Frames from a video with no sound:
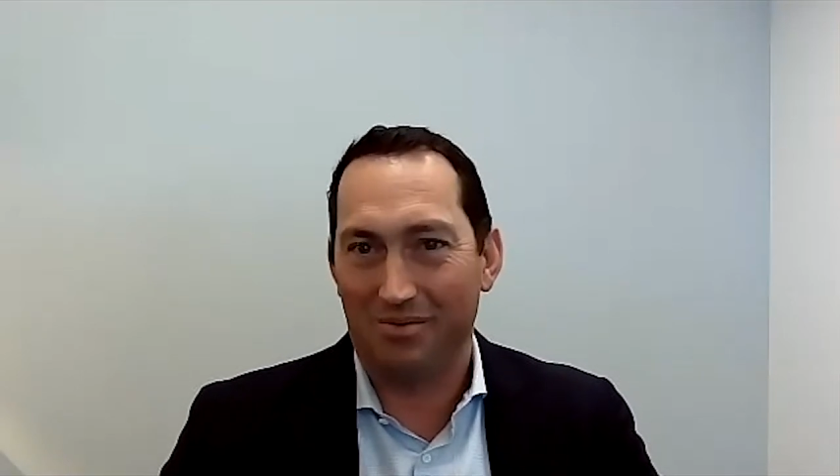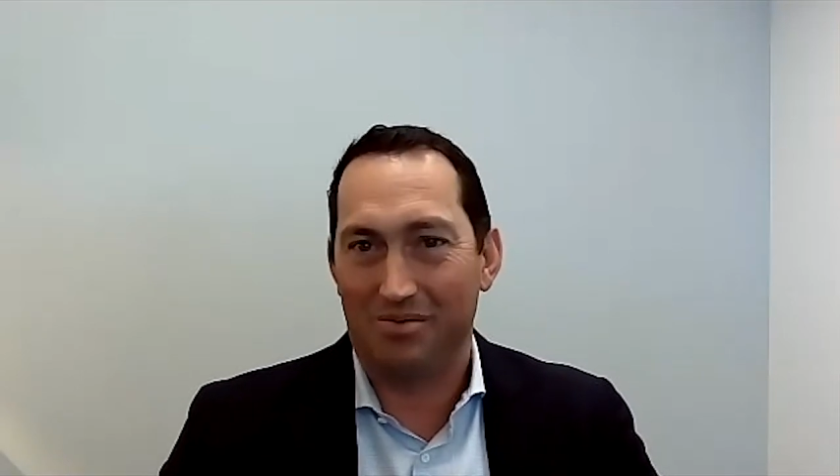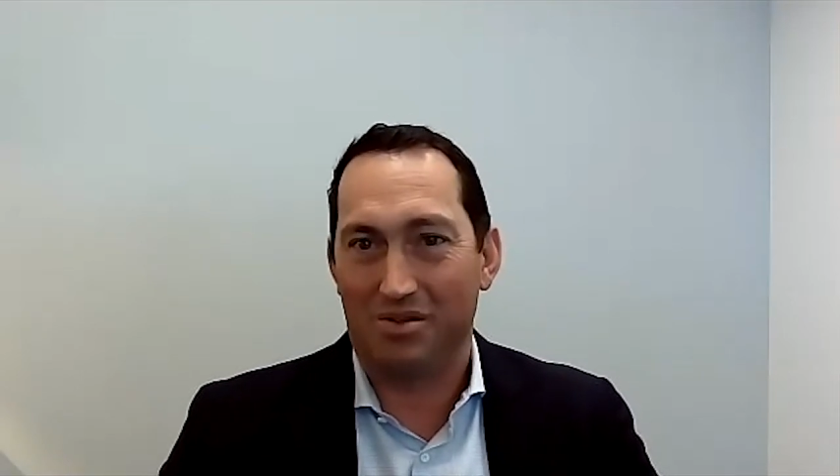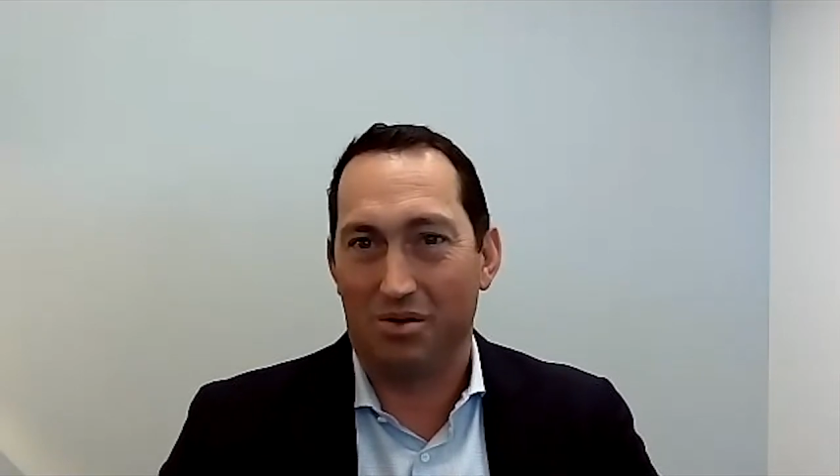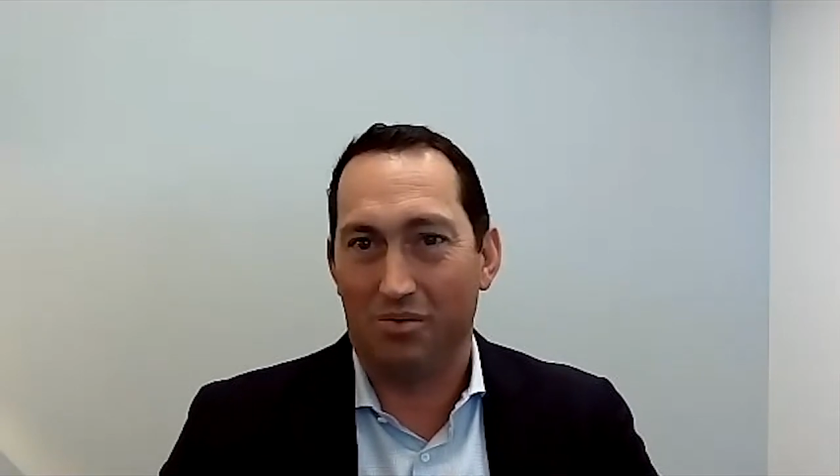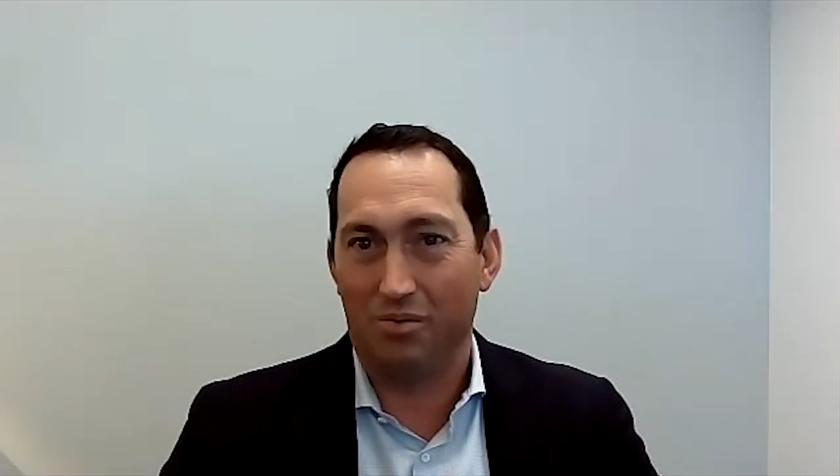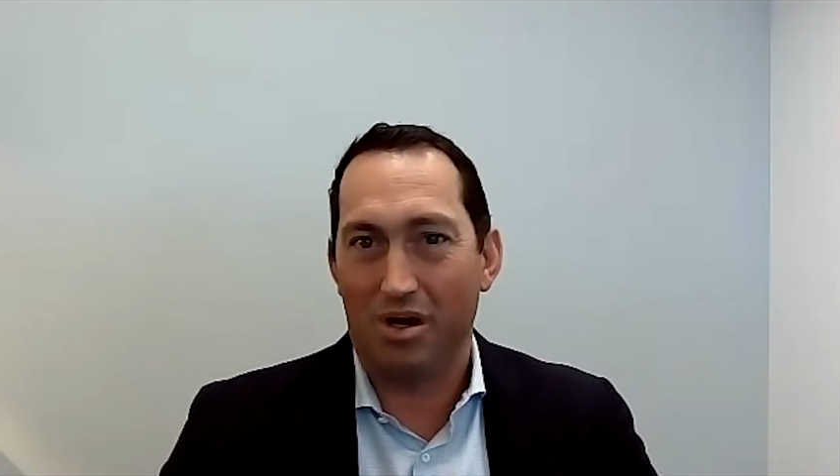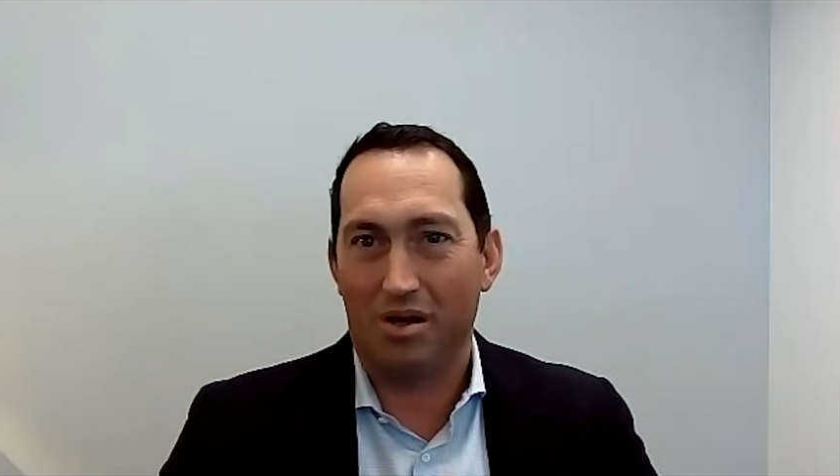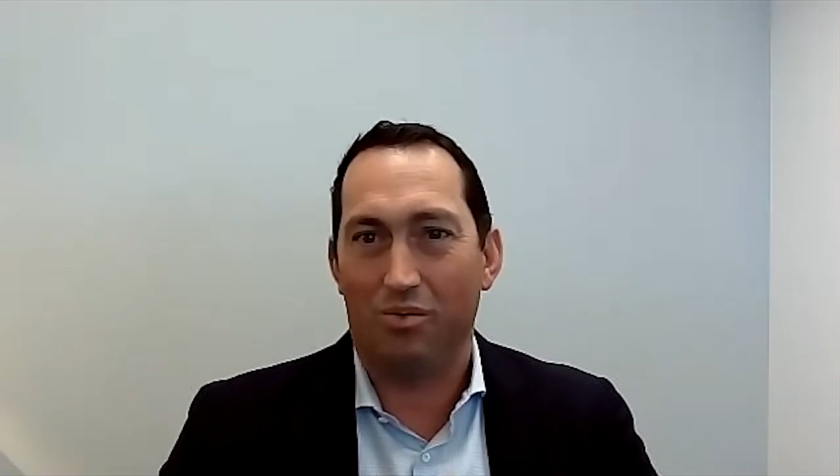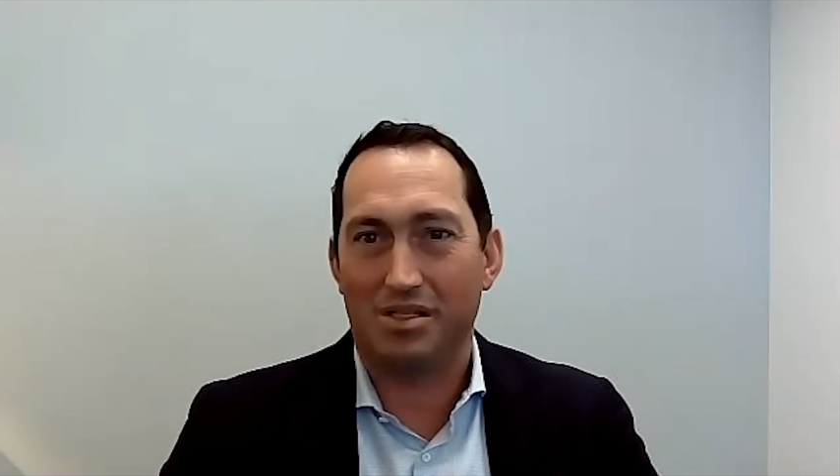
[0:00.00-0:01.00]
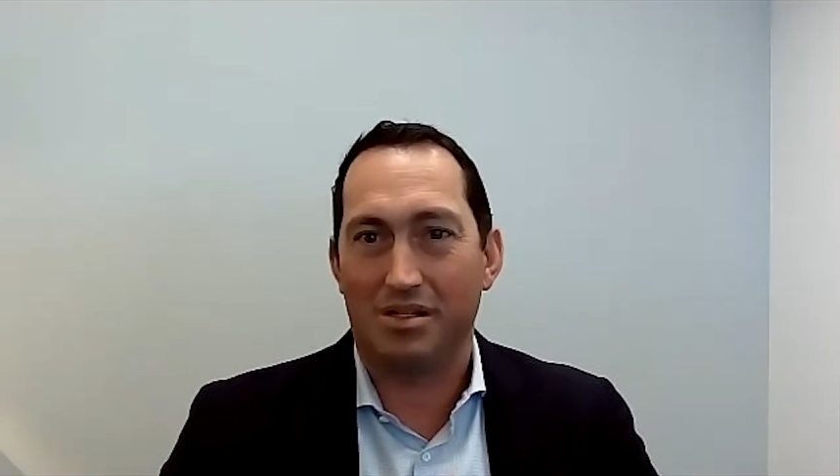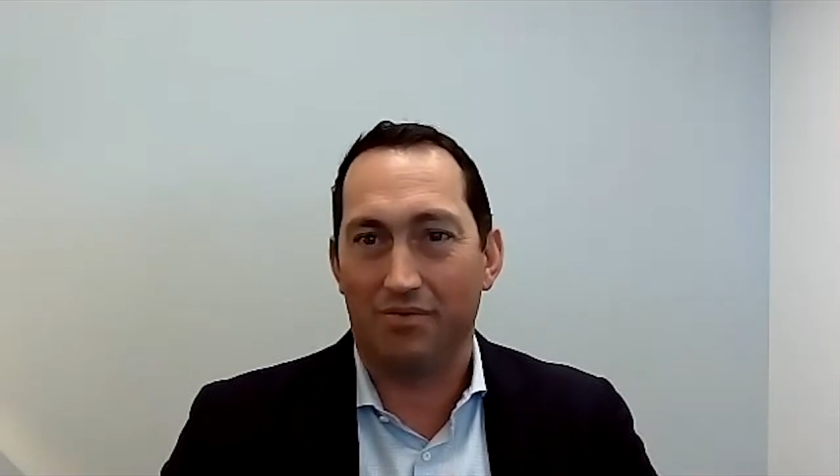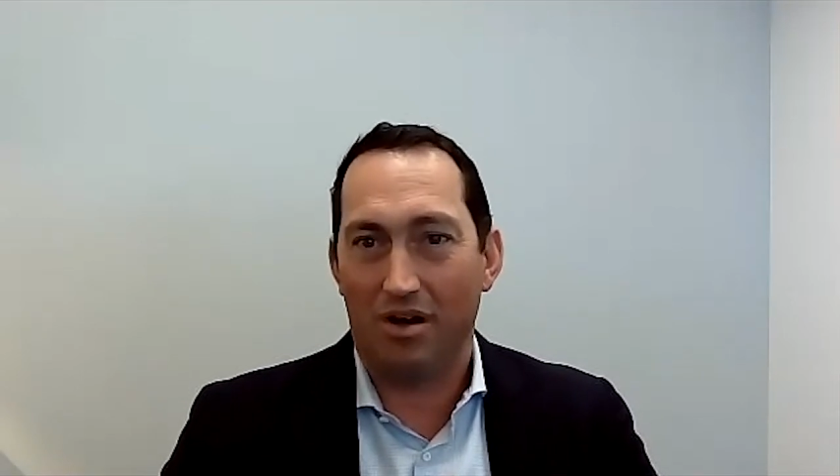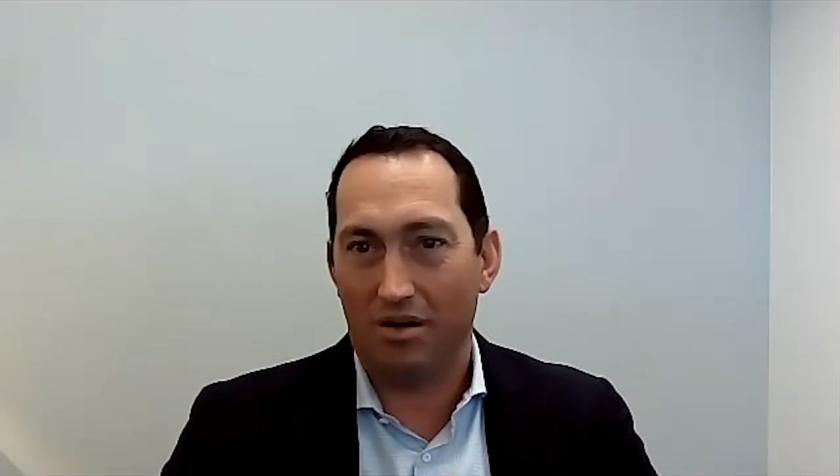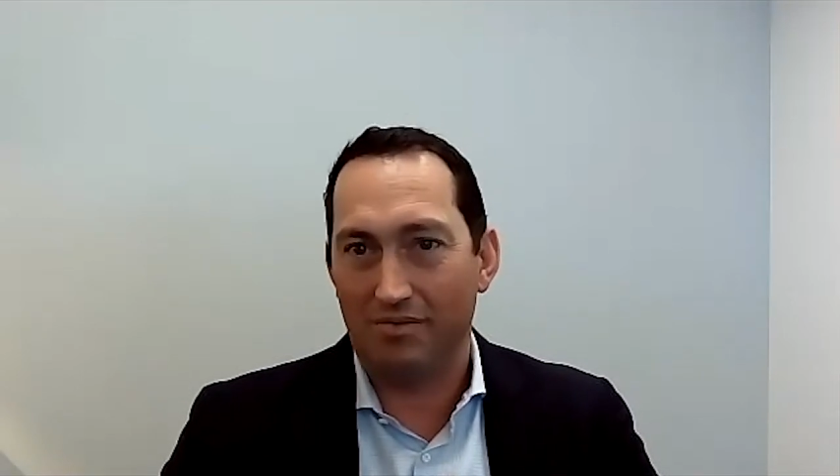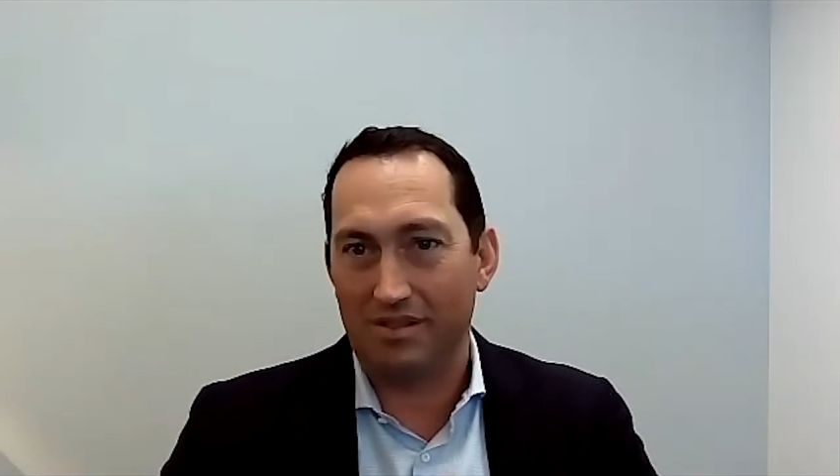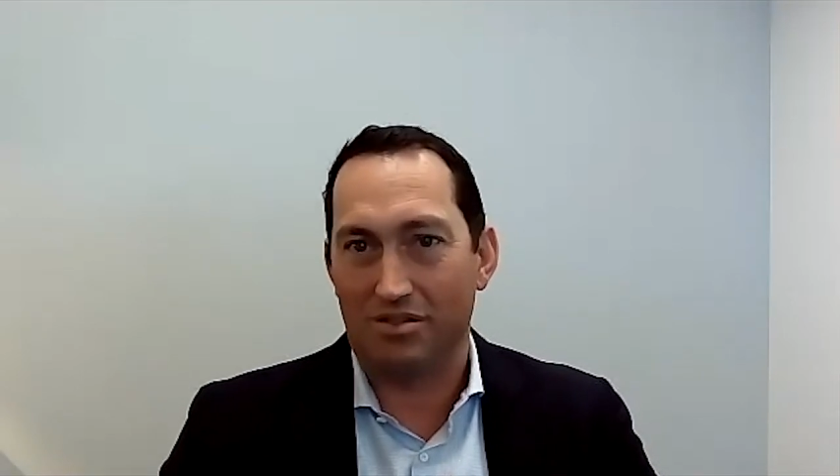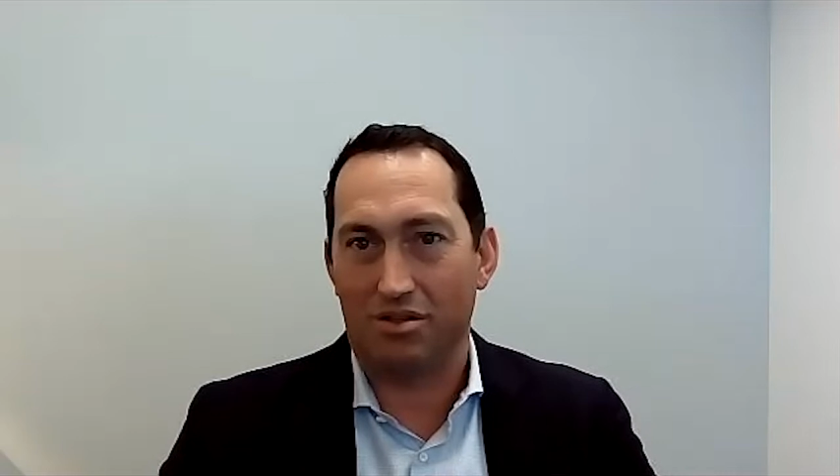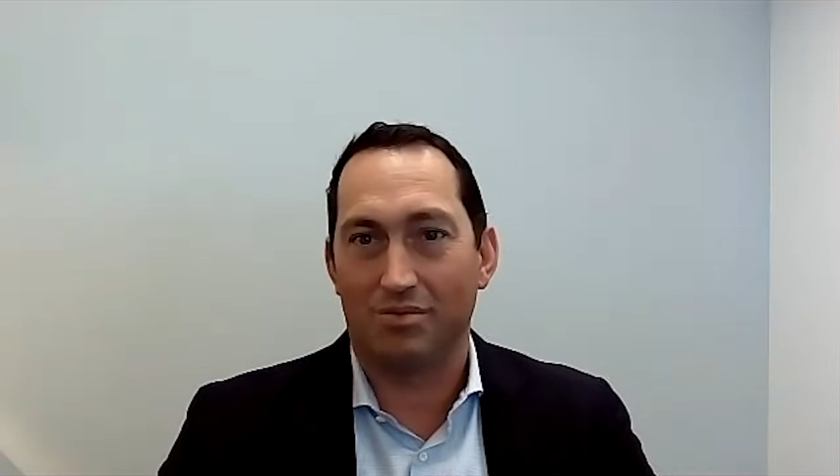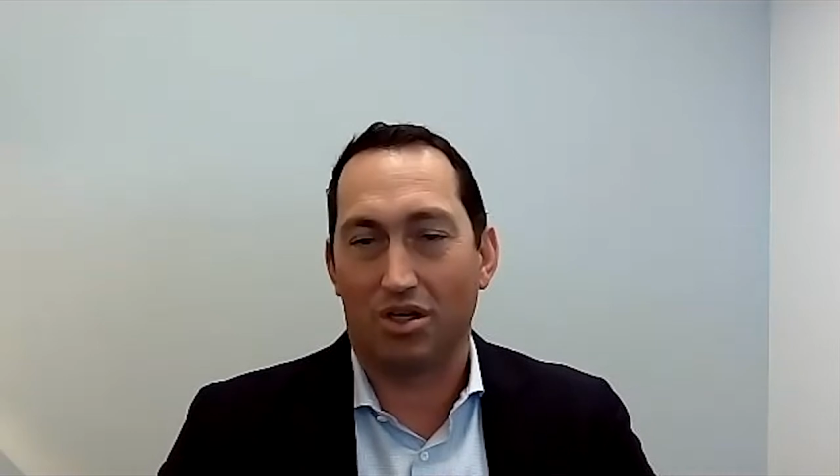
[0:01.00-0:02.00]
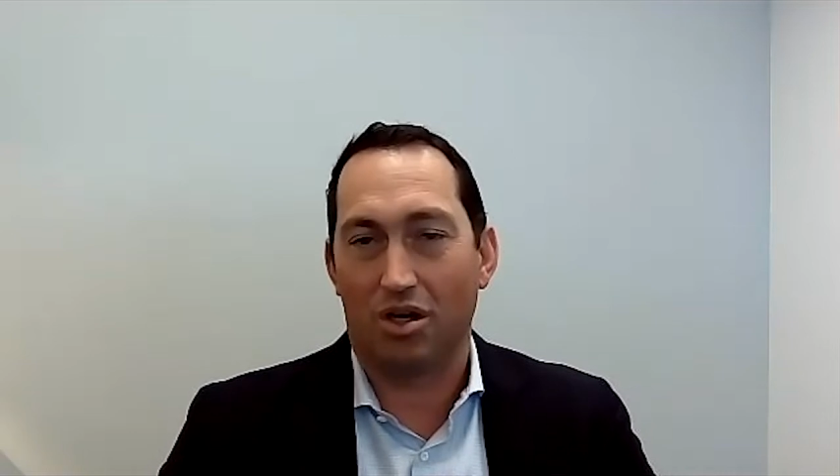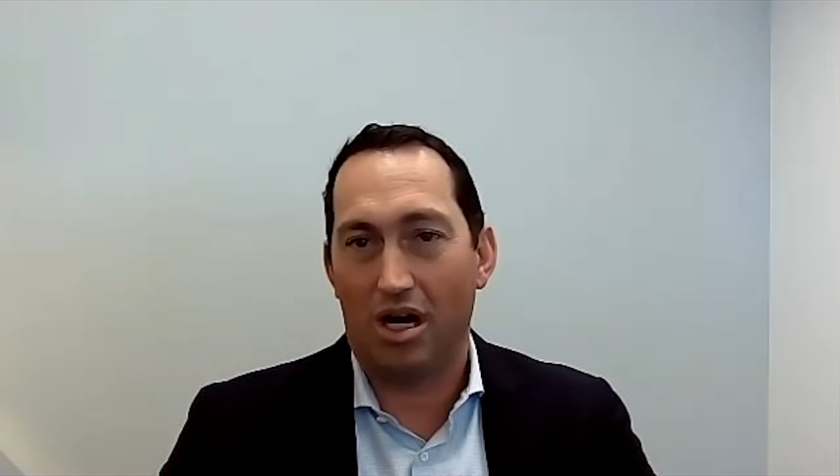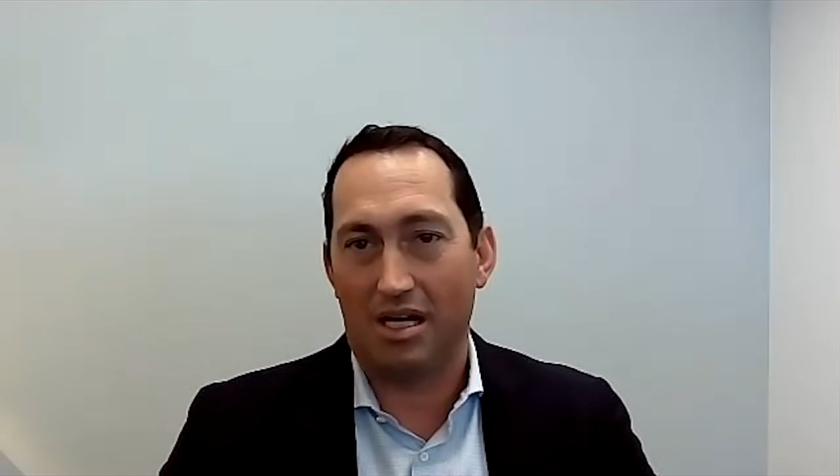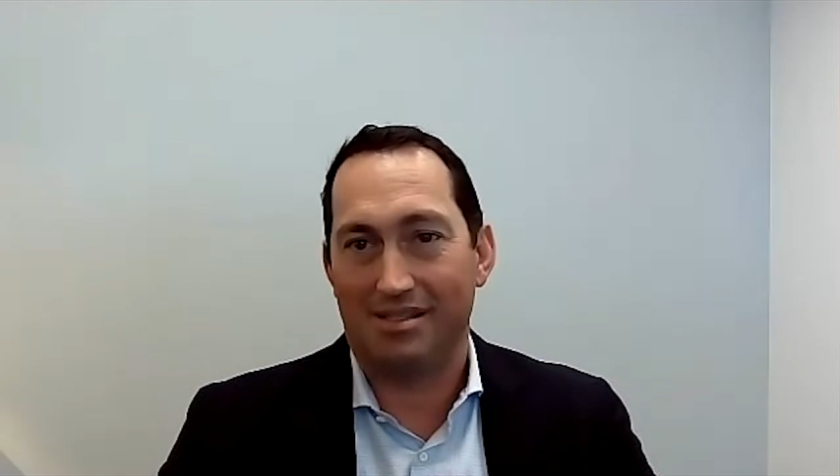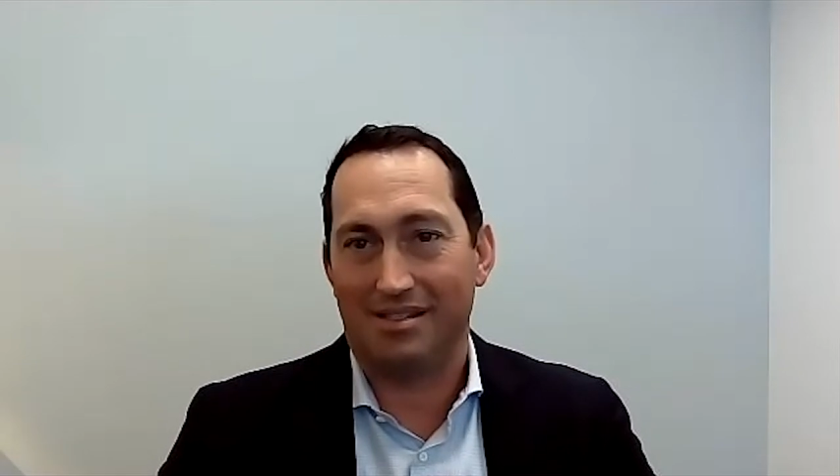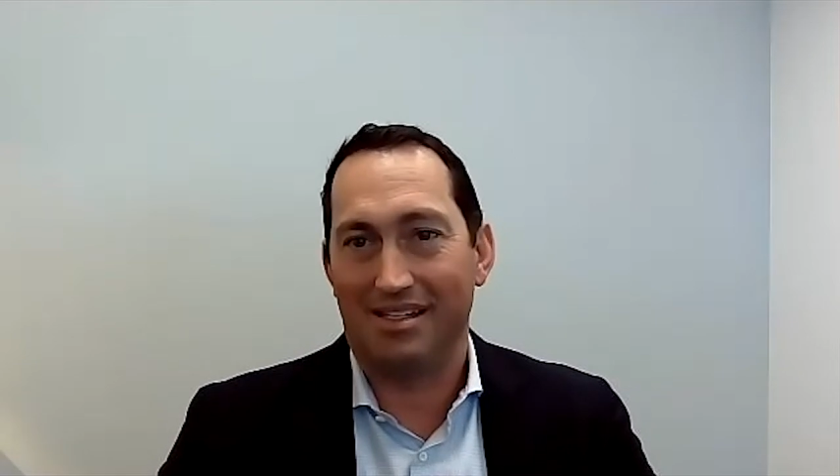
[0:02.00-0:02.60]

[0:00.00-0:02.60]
sort of what's involved in terms of costs,